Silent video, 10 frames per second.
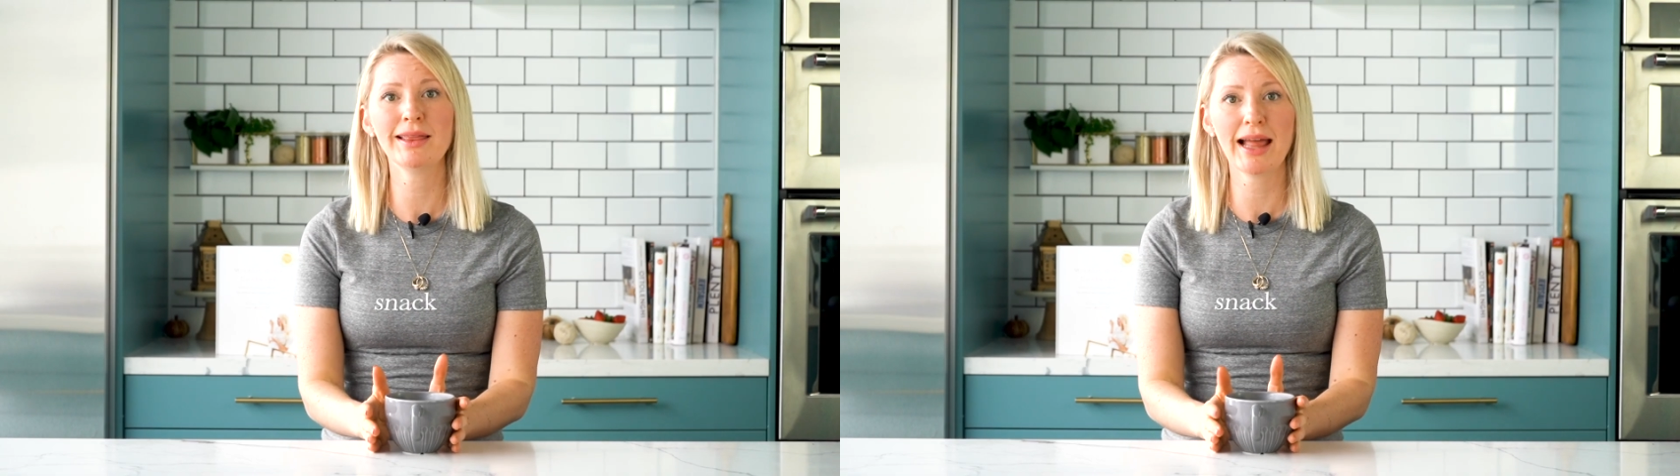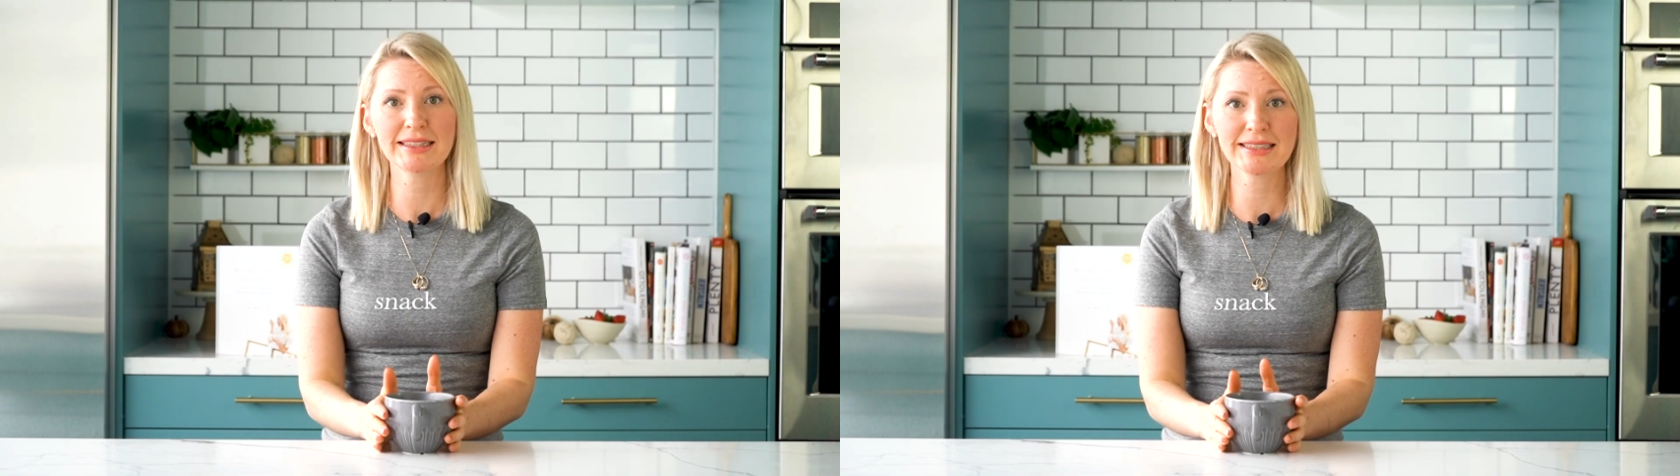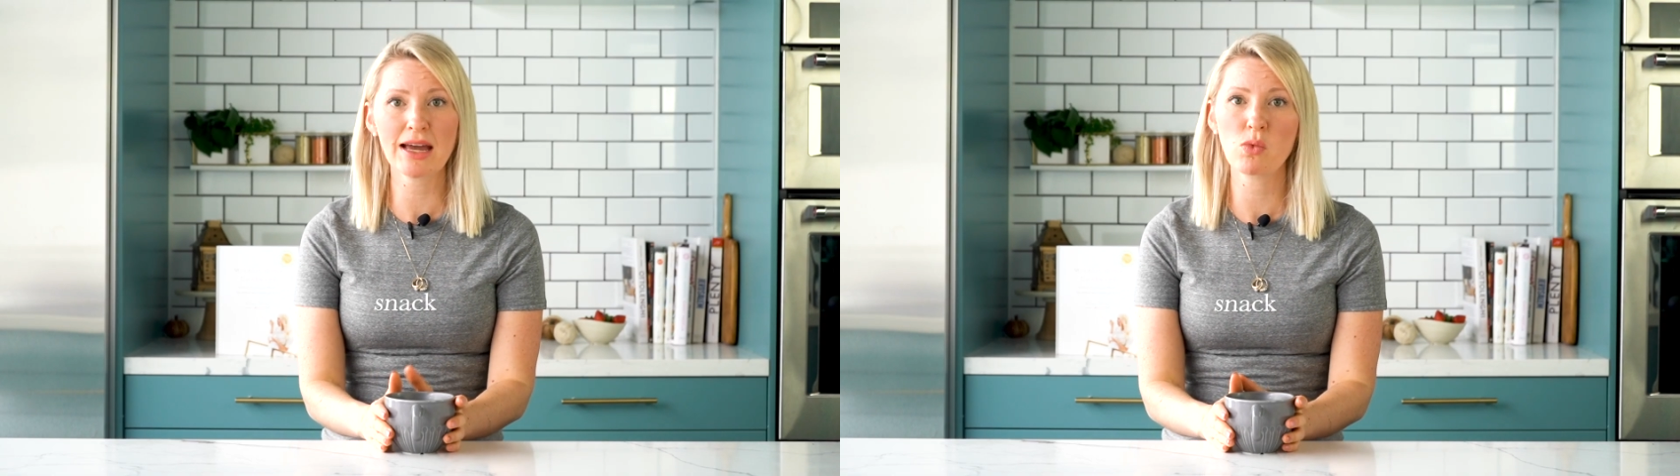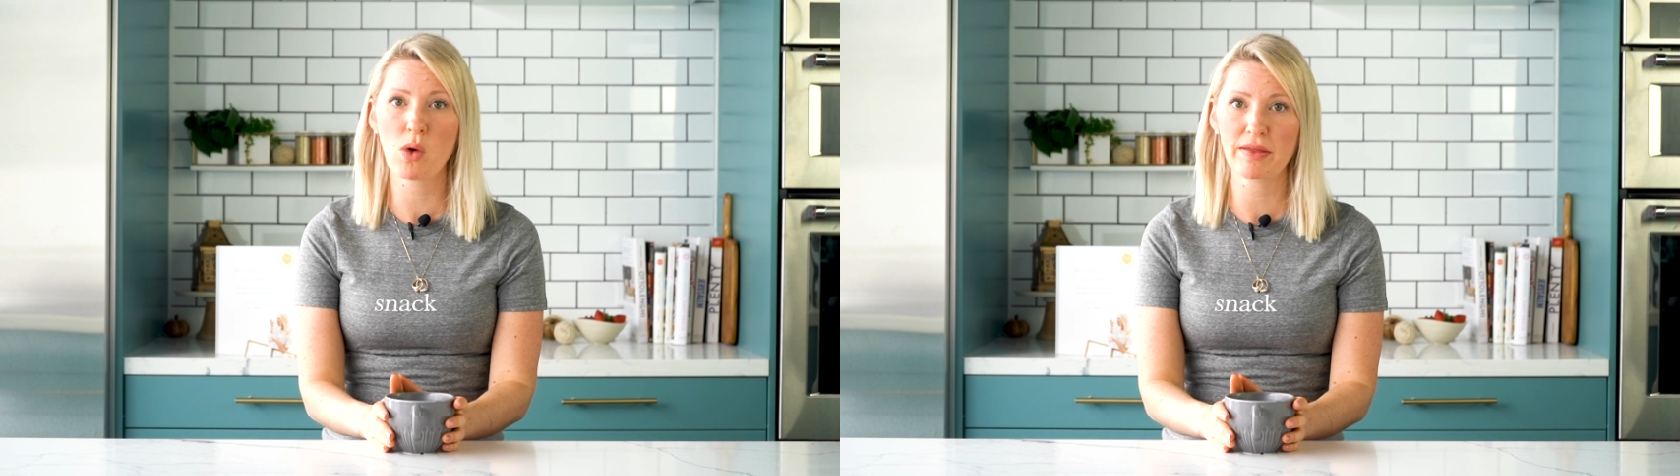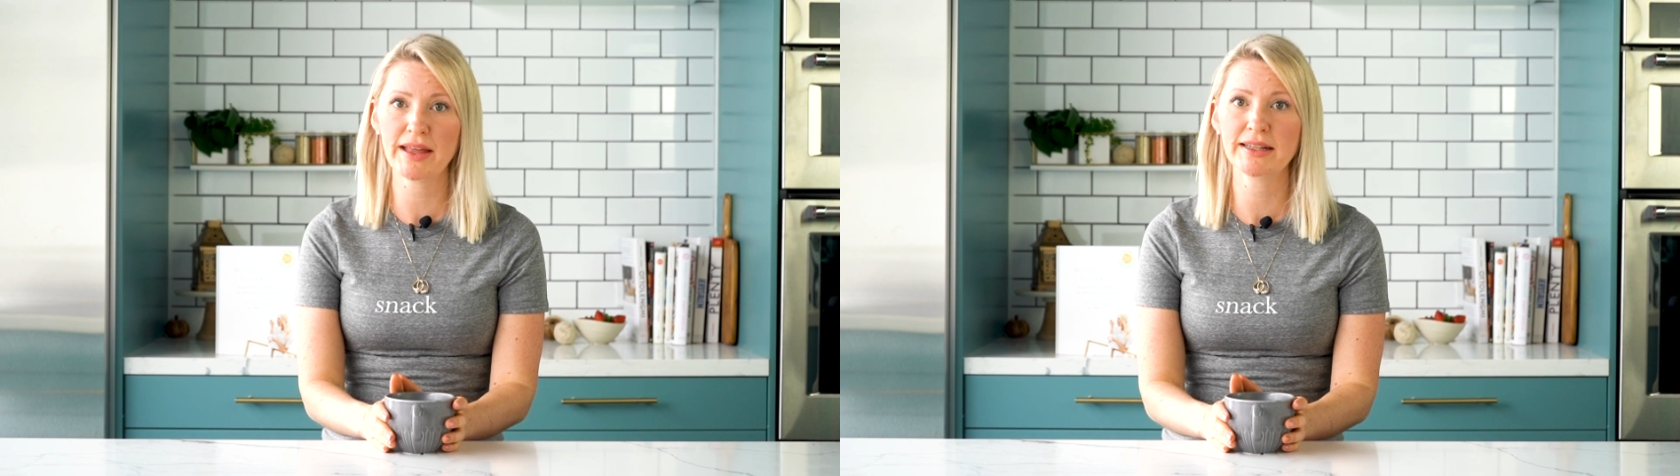let's get
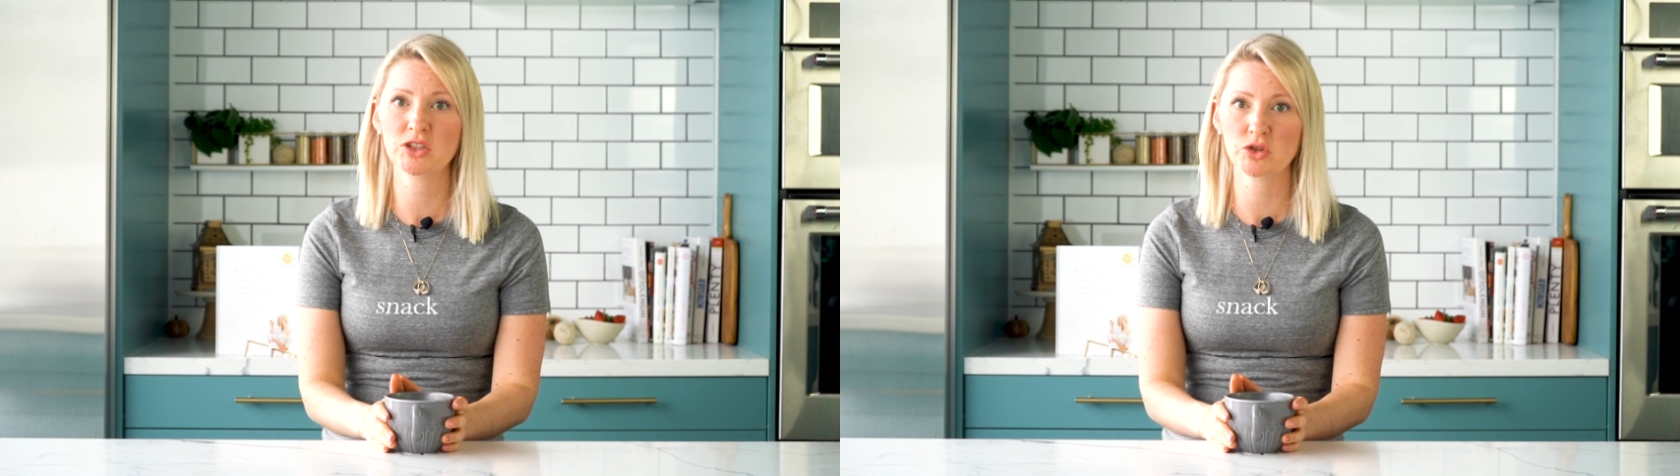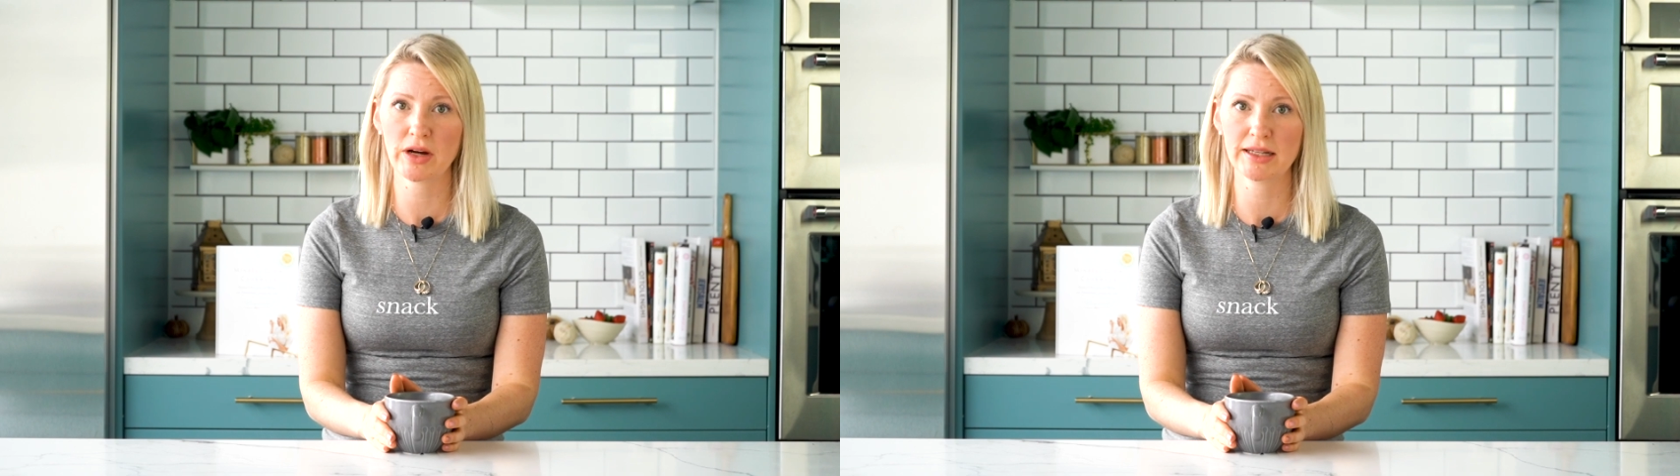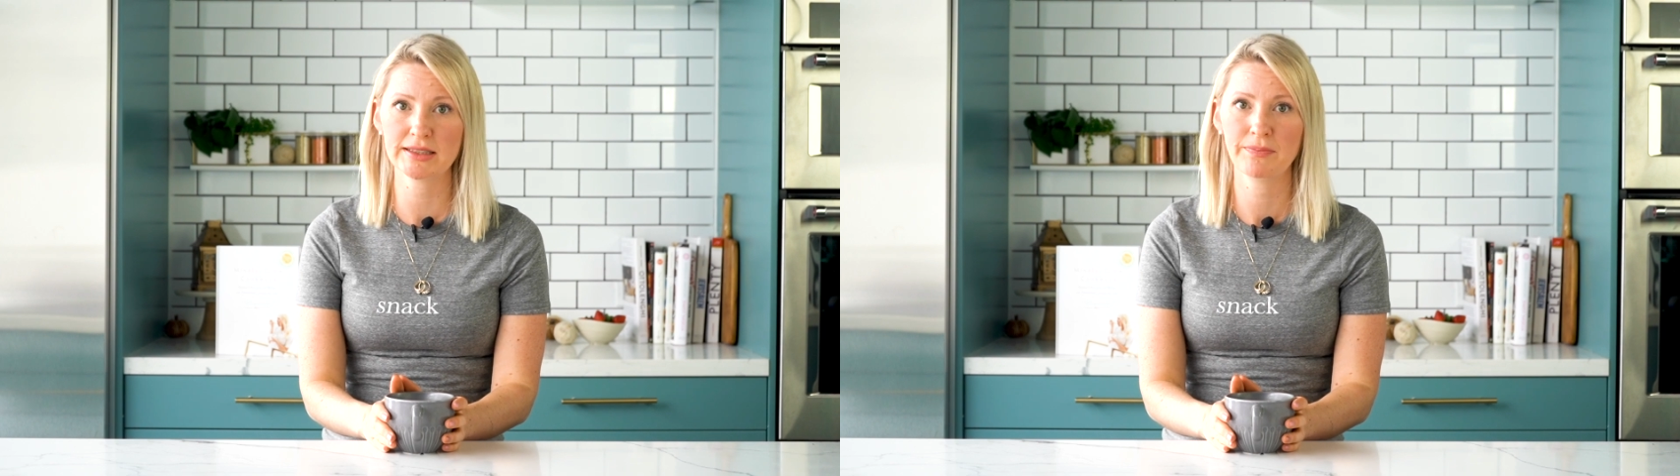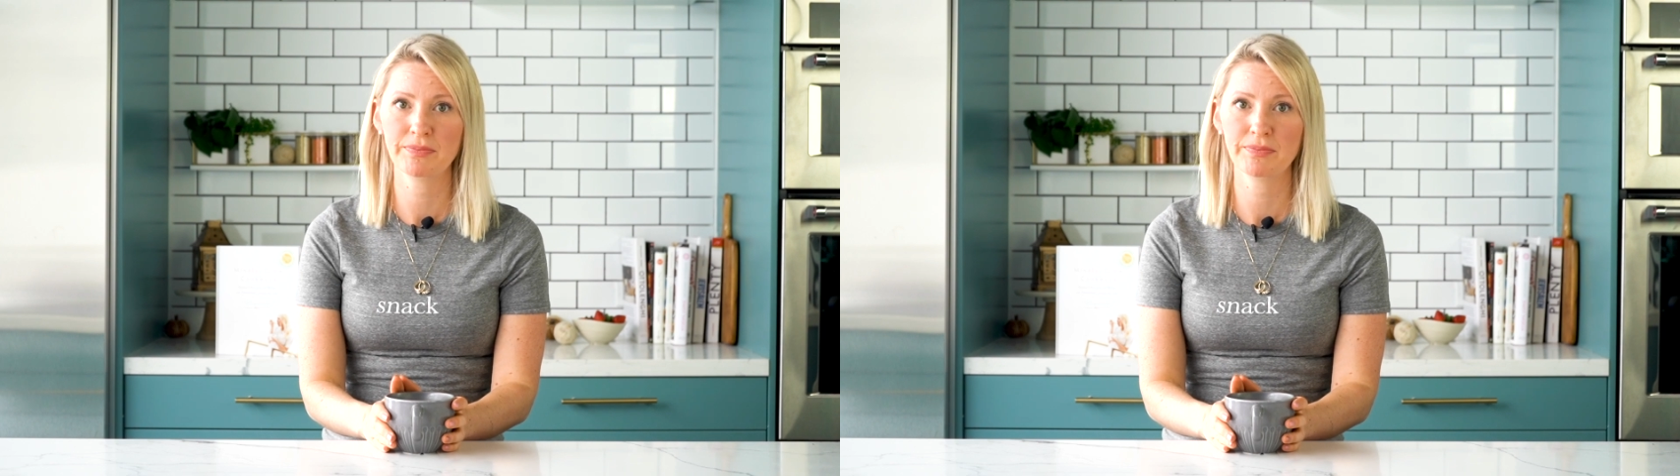one thing straight.